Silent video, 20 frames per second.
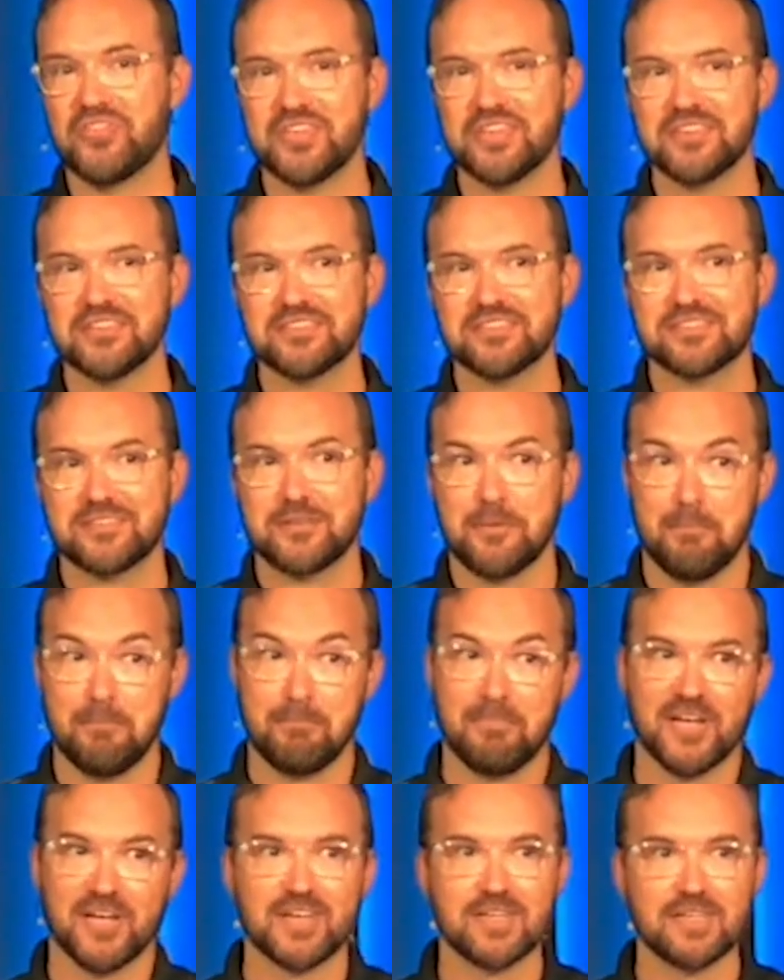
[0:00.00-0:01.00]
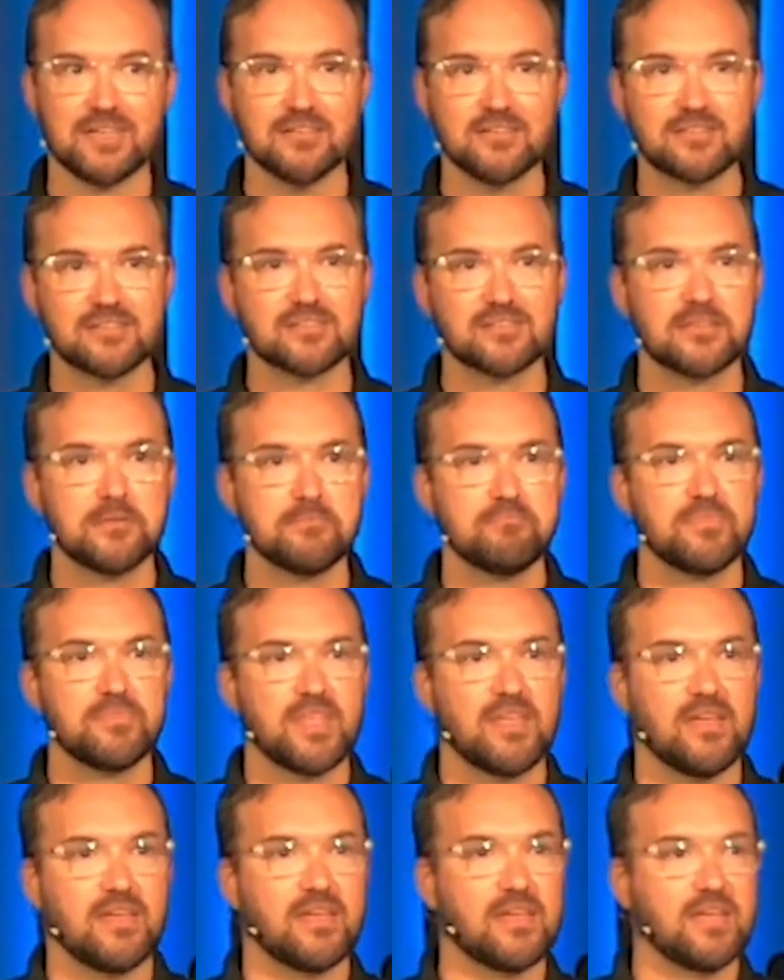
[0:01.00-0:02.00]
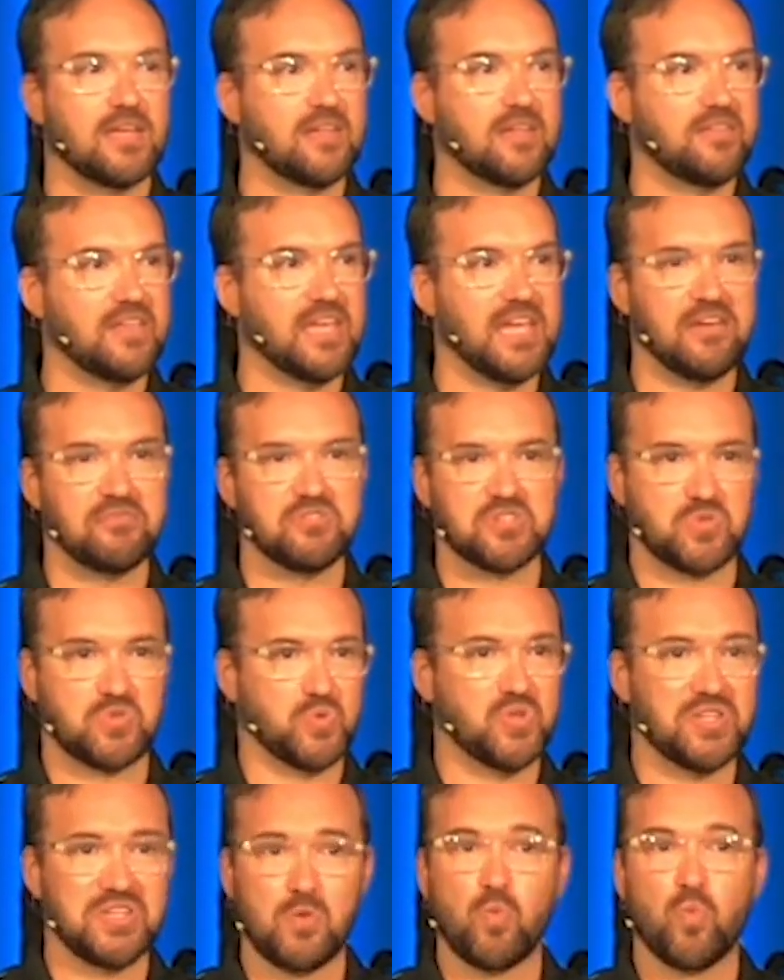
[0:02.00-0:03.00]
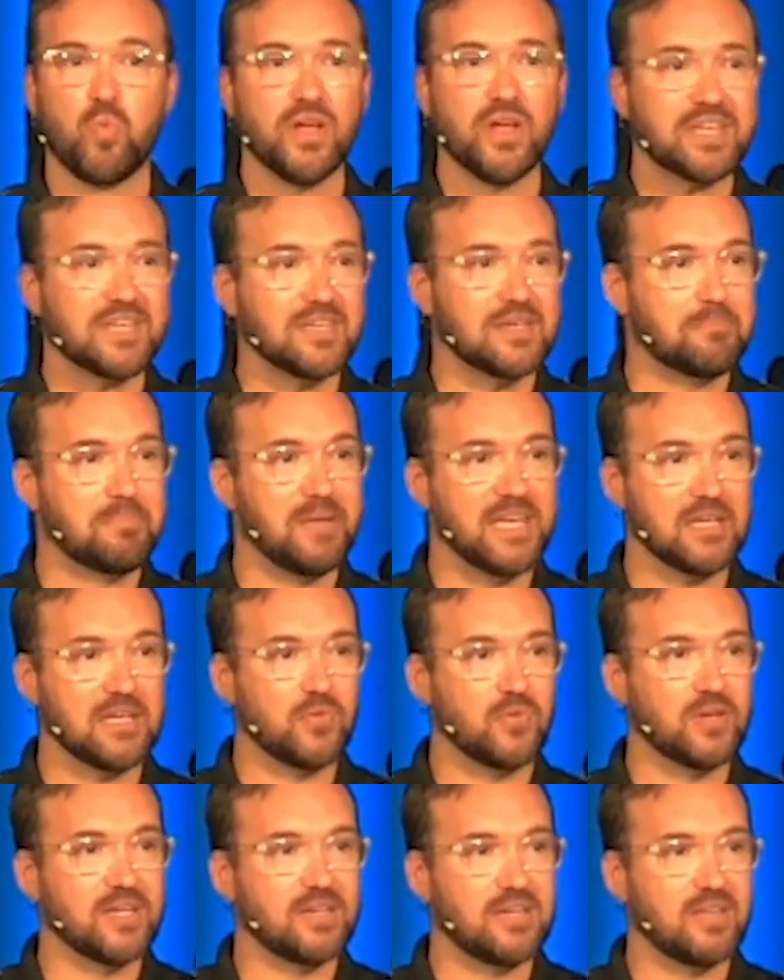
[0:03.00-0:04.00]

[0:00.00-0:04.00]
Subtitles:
his buddies, and they have this really wicked banquet,